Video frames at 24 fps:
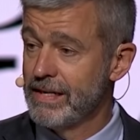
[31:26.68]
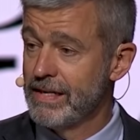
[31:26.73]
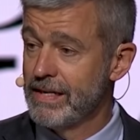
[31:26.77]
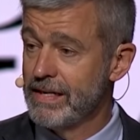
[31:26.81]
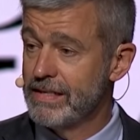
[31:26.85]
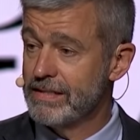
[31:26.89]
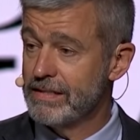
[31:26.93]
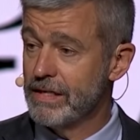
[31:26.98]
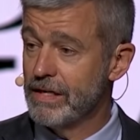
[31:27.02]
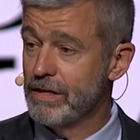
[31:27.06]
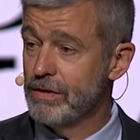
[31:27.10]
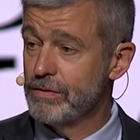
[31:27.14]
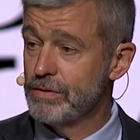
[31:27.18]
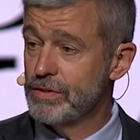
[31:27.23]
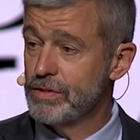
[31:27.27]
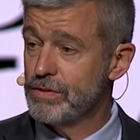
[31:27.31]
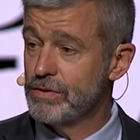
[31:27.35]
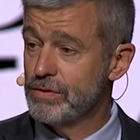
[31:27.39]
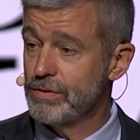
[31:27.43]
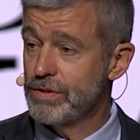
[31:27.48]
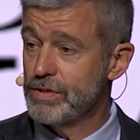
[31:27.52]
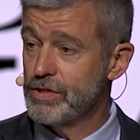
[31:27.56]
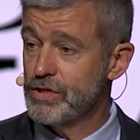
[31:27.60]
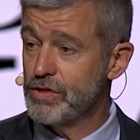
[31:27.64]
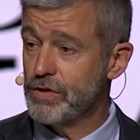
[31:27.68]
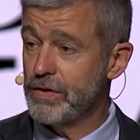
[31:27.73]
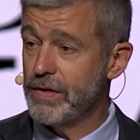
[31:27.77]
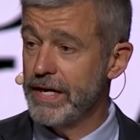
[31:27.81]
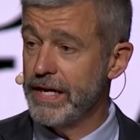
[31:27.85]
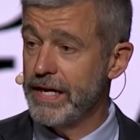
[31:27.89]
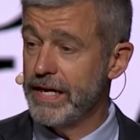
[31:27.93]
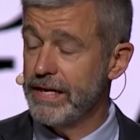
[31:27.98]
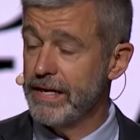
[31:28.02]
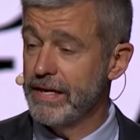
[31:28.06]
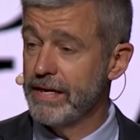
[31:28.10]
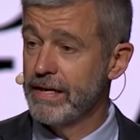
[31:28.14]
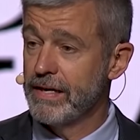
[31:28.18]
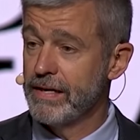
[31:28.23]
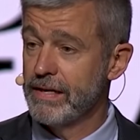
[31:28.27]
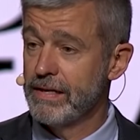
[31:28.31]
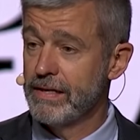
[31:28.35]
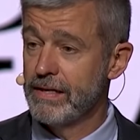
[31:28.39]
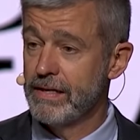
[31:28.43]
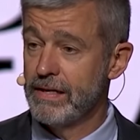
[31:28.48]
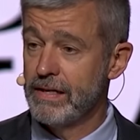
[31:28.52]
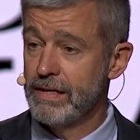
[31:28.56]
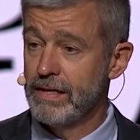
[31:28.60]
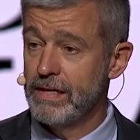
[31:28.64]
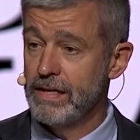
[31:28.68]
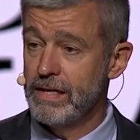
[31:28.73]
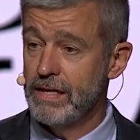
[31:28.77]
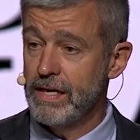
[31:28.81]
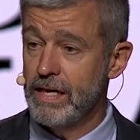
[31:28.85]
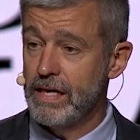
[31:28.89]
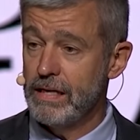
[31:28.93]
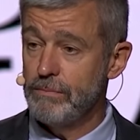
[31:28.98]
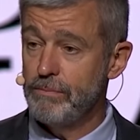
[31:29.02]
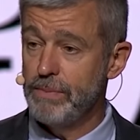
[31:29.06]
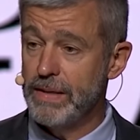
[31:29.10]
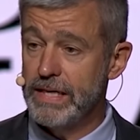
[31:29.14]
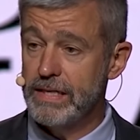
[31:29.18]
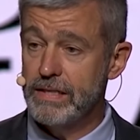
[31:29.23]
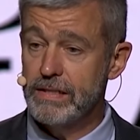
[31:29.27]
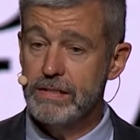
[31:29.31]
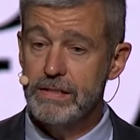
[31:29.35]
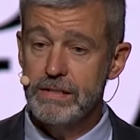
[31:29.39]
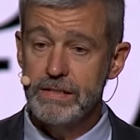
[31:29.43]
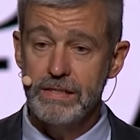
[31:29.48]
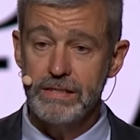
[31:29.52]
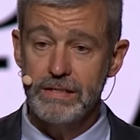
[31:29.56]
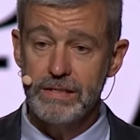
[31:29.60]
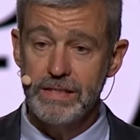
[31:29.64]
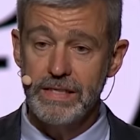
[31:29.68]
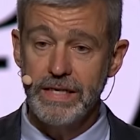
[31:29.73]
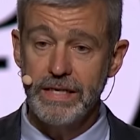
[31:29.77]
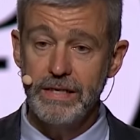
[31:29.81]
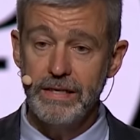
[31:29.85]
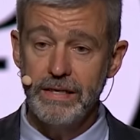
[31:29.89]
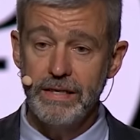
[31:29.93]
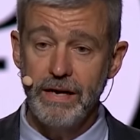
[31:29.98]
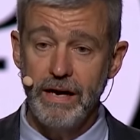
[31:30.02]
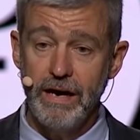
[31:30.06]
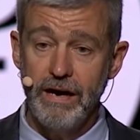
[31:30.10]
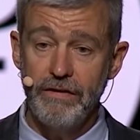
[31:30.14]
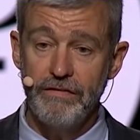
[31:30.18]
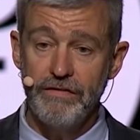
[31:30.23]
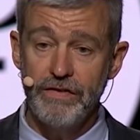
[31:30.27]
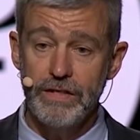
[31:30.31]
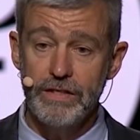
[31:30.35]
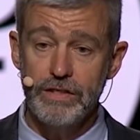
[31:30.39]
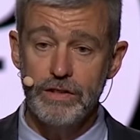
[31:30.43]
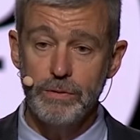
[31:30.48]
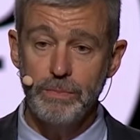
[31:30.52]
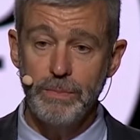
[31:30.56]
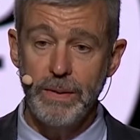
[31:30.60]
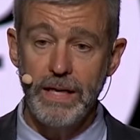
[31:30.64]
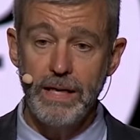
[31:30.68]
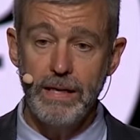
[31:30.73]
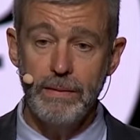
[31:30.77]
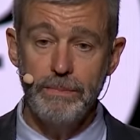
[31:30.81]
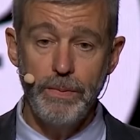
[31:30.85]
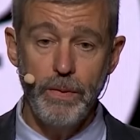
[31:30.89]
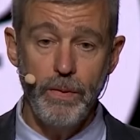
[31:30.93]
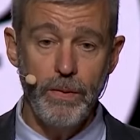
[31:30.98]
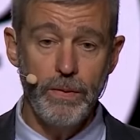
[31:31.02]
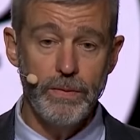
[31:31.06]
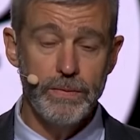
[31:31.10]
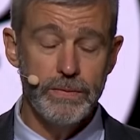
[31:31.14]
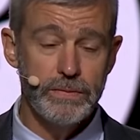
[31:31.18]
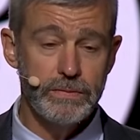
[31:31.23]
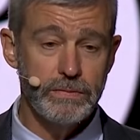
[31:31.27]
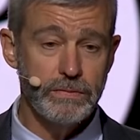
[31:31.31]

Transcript: and goes to a tree and bears the sin of his people.